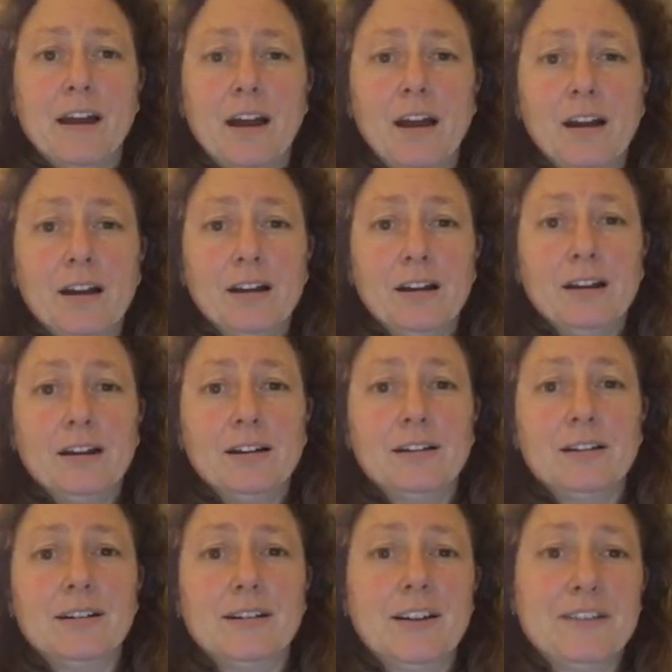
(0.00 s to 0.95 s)

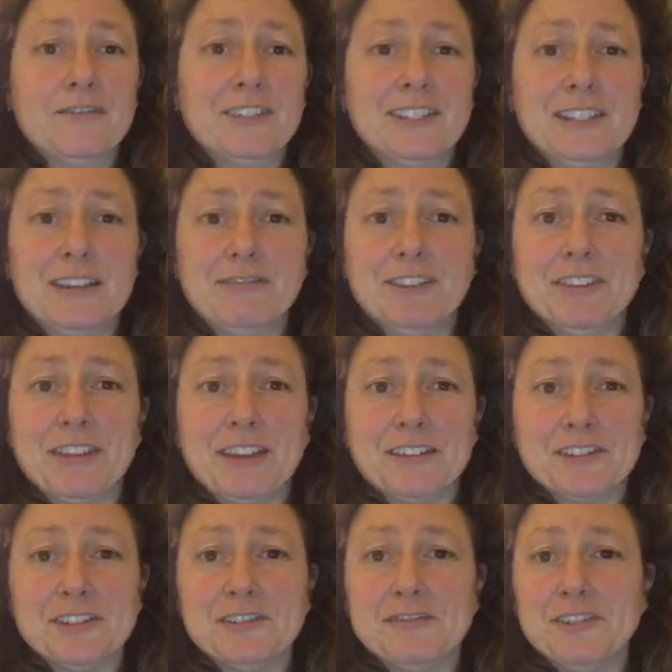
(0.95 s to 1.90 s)
are over
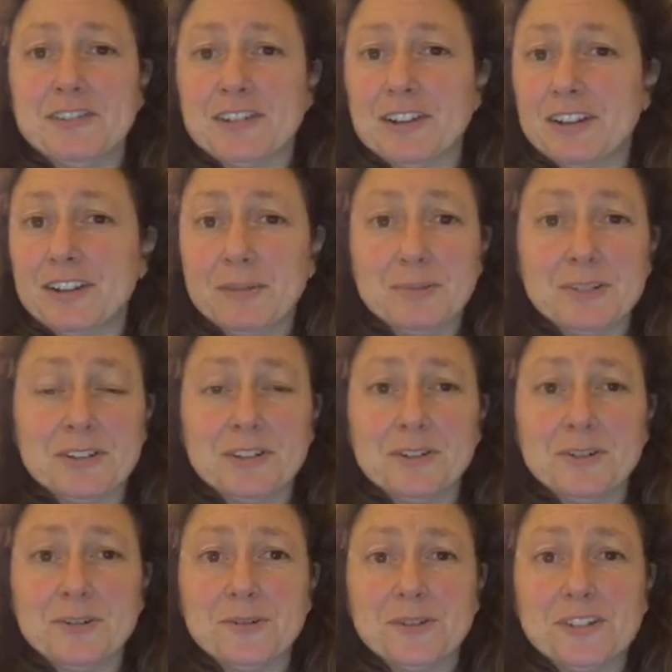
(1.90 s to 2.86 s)
7,000 of you signed up to the
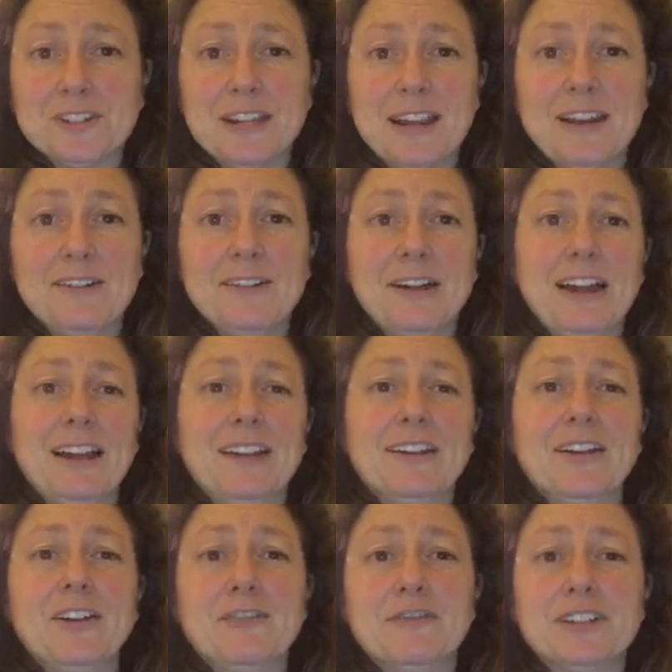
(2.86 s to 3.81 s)
course now,
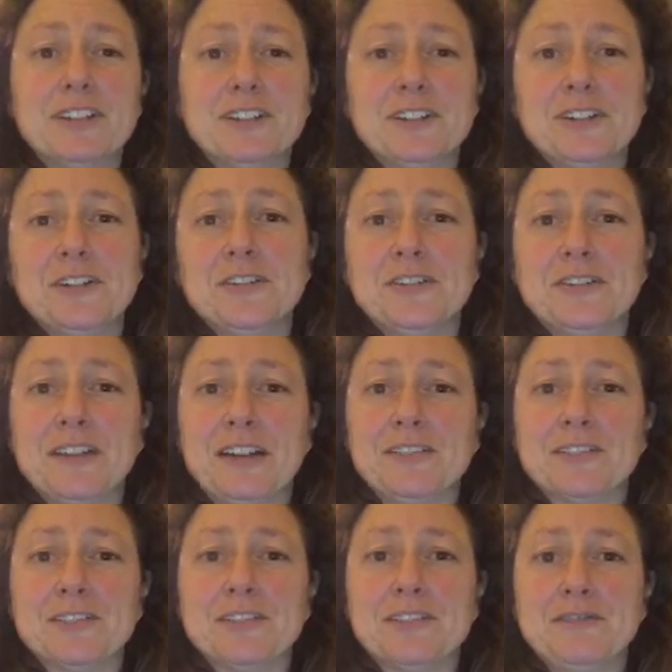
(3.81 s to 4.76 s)
and over
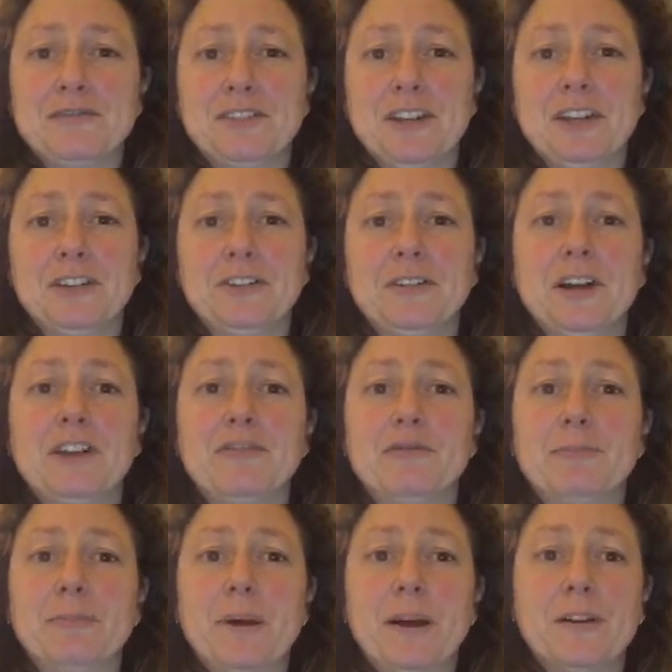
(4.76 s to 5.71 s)
2,000 of you
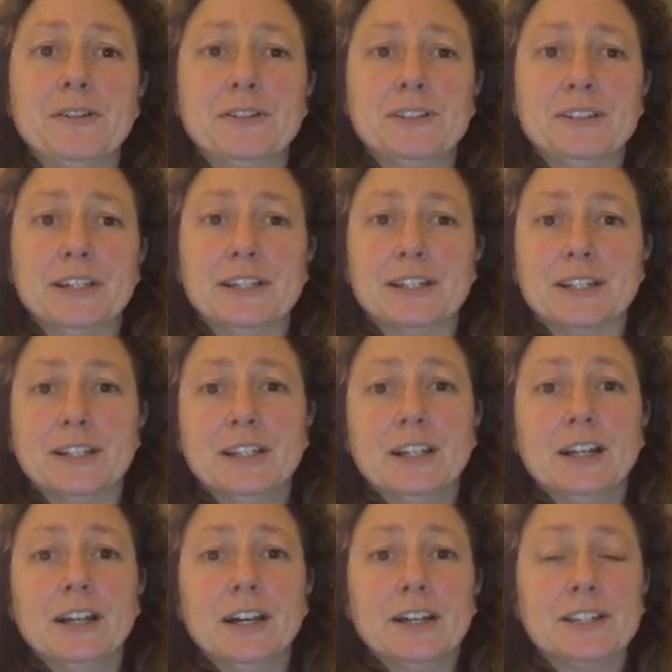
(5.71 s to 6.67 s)
have posted
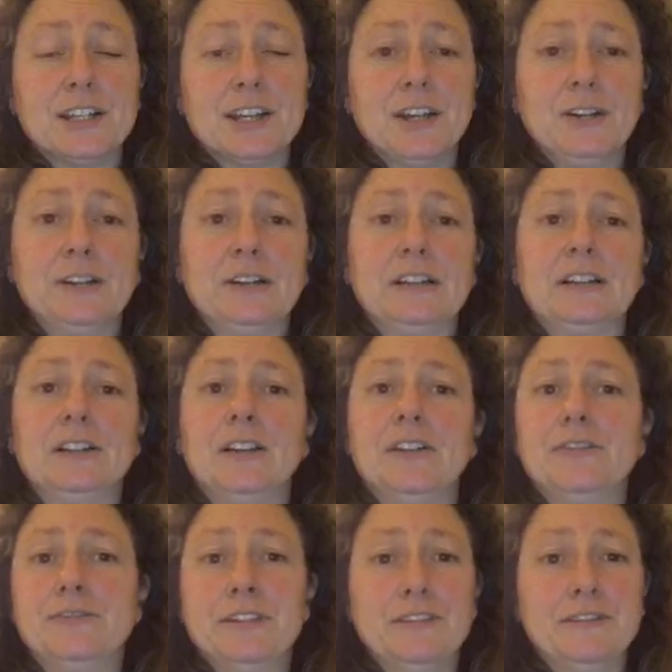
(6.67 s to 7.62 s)
a total
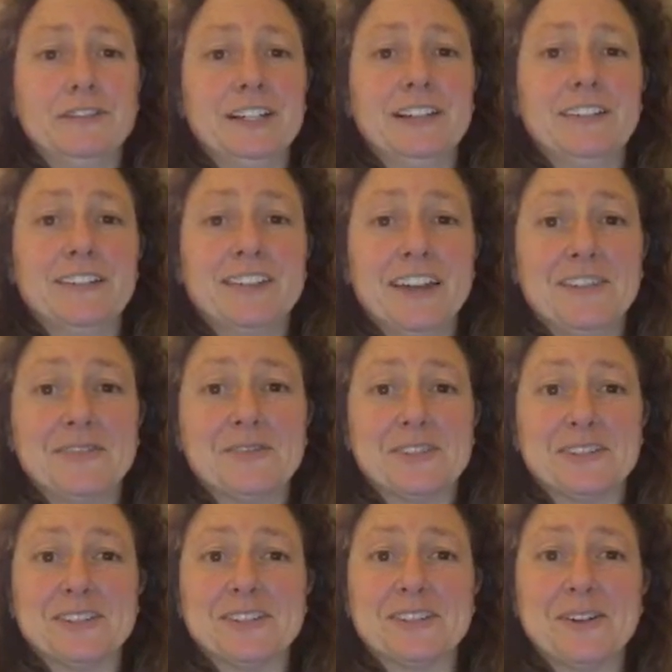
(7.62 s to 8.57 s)
of
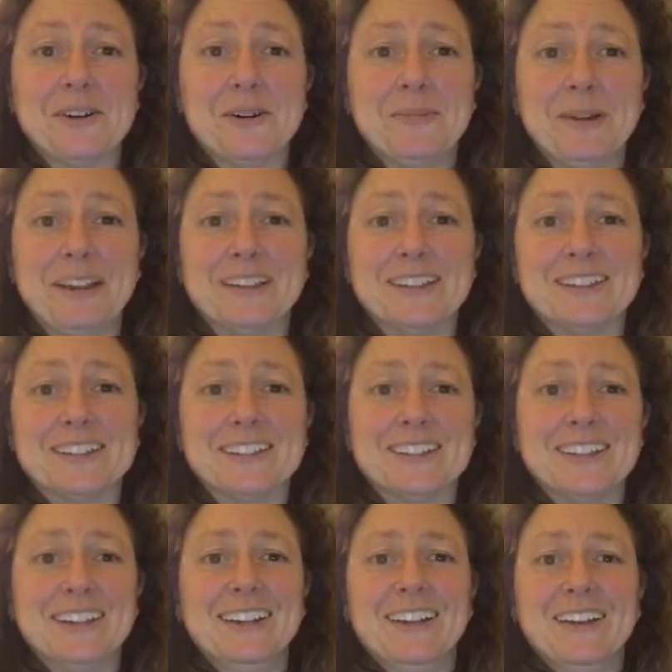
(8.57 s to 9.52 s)
15,000
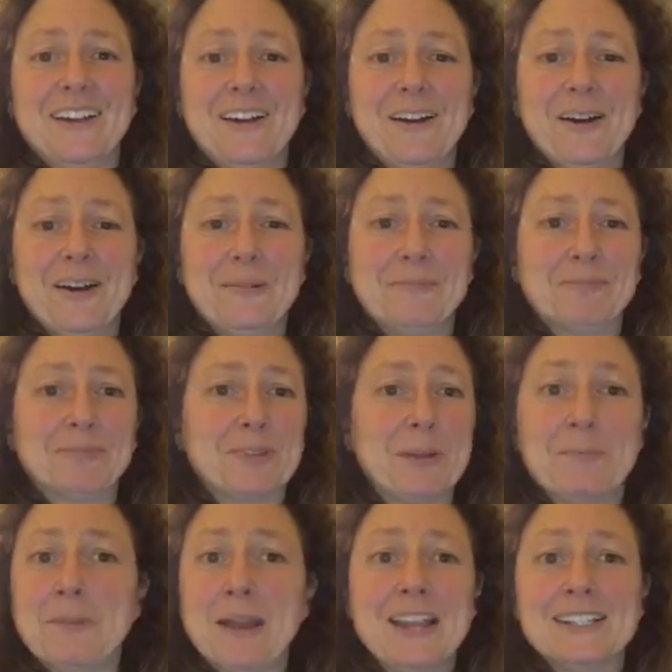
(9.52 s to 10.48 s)
comments.
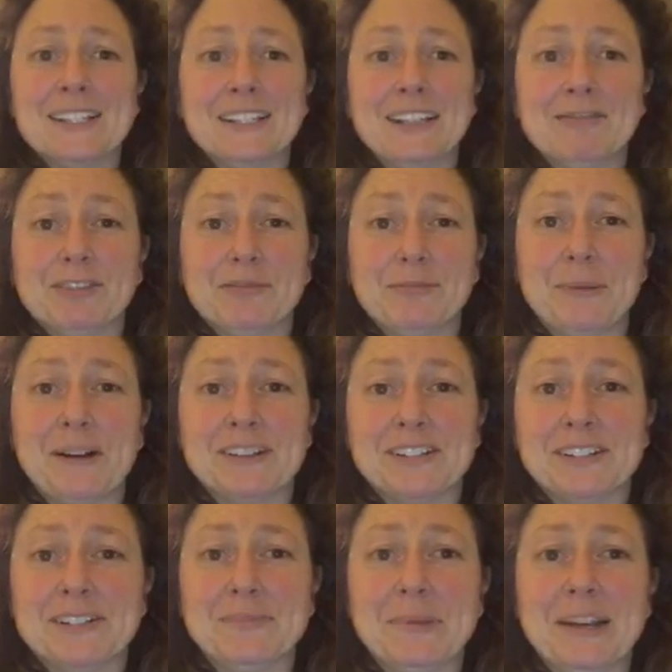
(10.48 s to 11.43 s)
Amazing level of
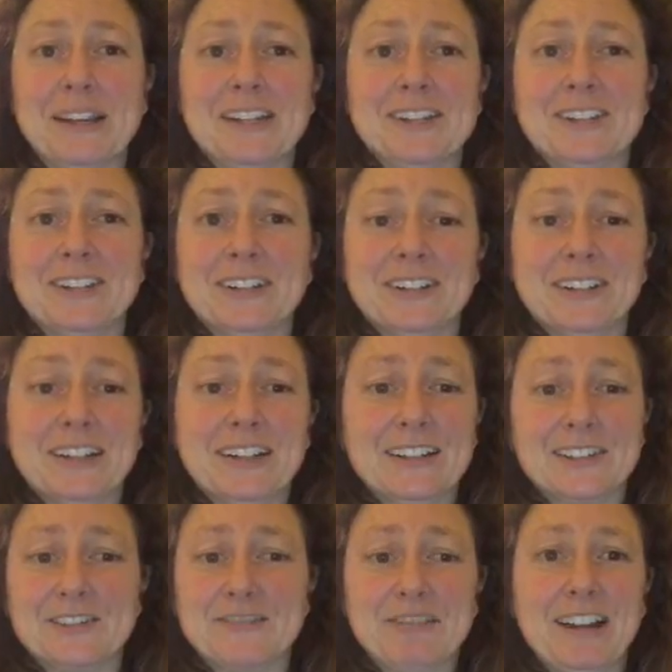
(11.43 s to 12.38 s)
participation.
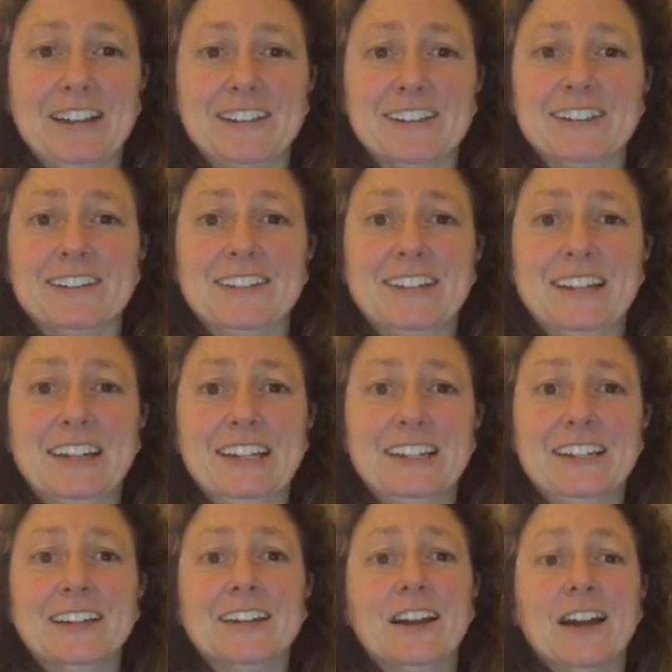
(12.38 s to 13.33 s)
It's great to
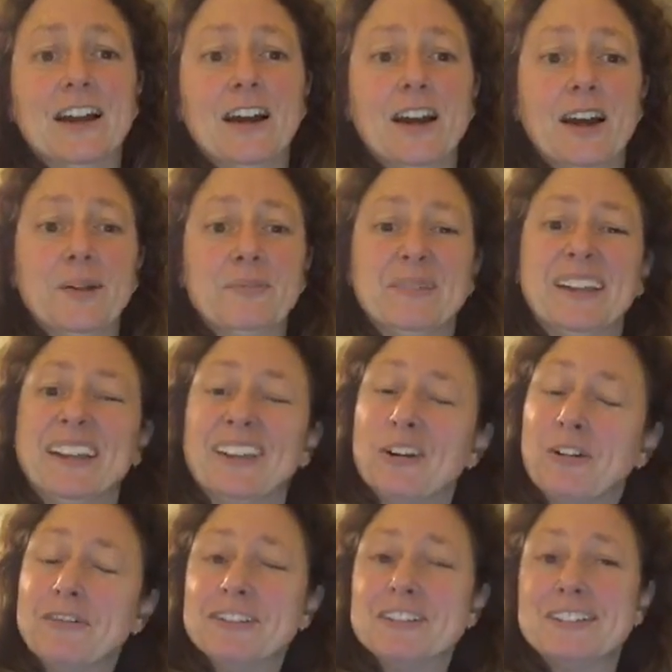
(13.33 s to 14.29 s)
see. It
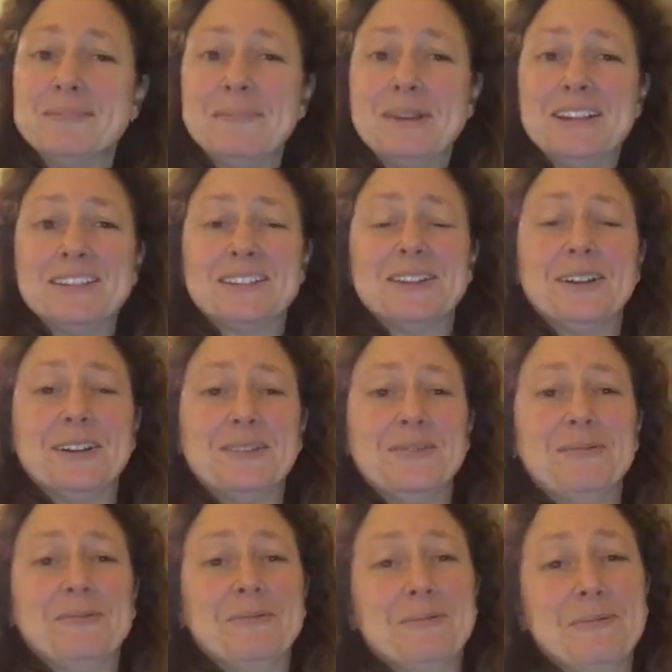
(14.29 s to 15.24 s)
obviously means that
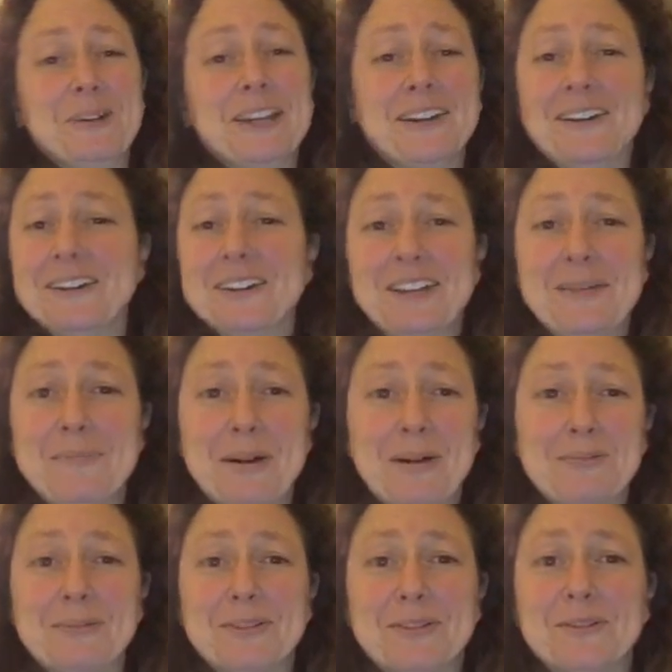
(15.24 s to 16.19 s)
we can't keep
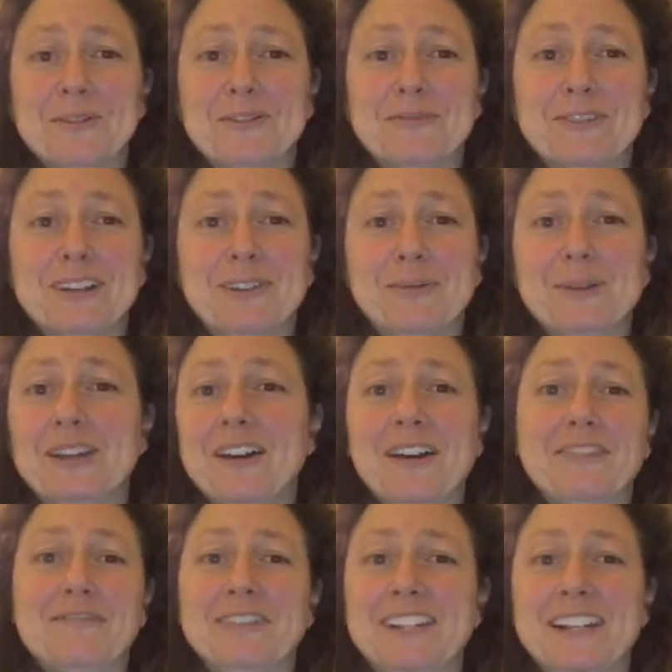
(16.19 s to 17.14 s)
up with all of it. We
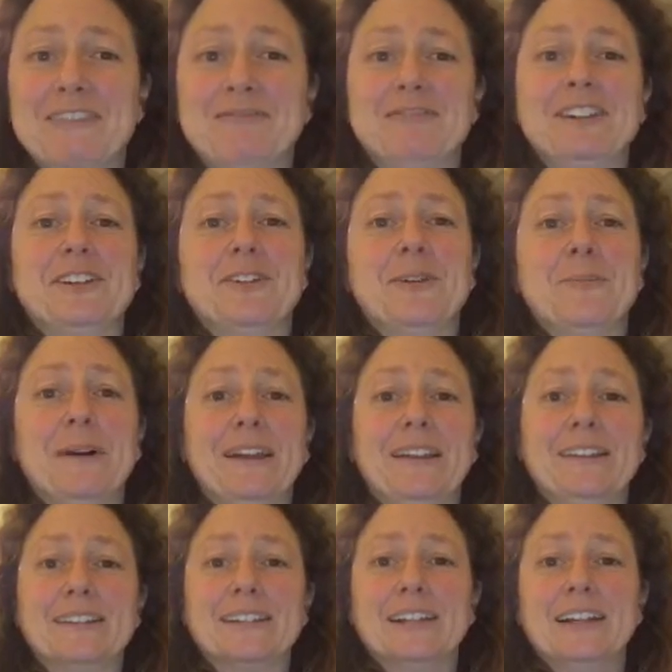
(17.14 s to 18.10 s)
can't read every
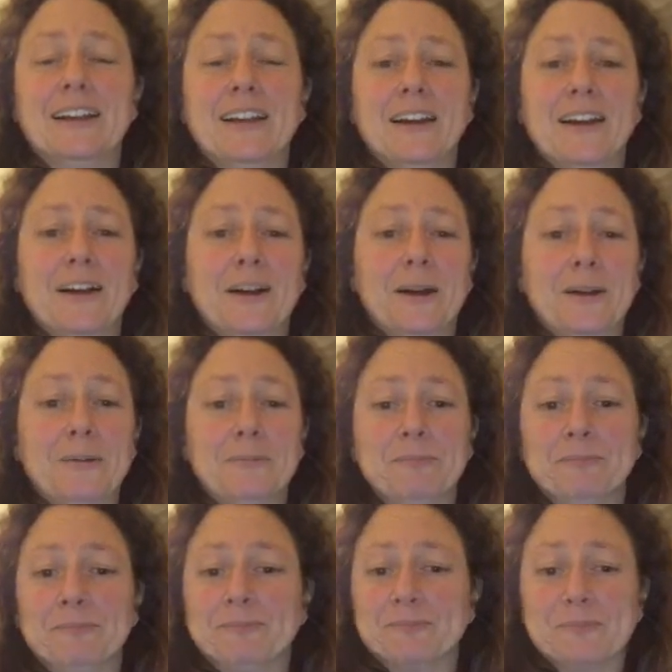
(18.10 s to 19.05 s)
comment.
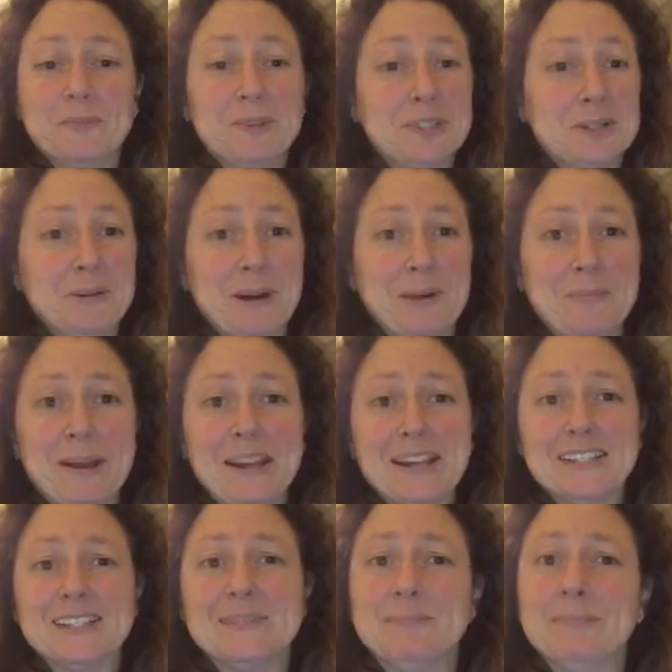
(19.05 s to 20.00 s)
We do our
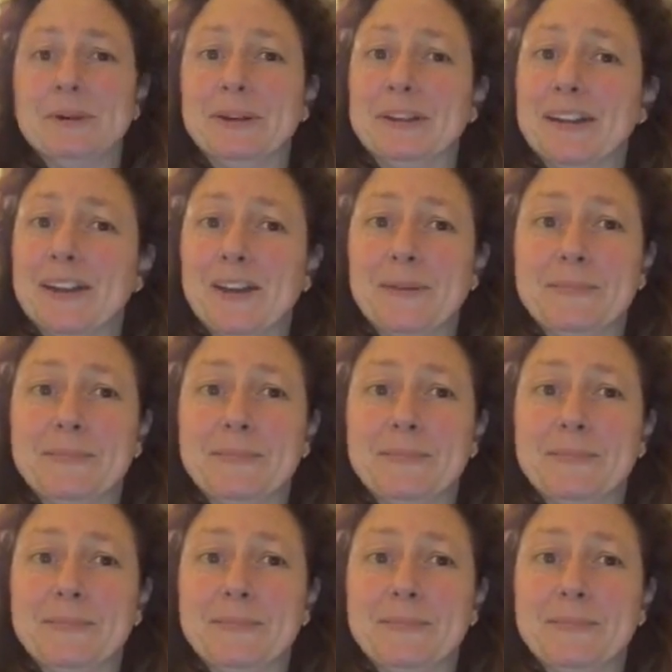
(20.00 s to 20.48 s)
best, but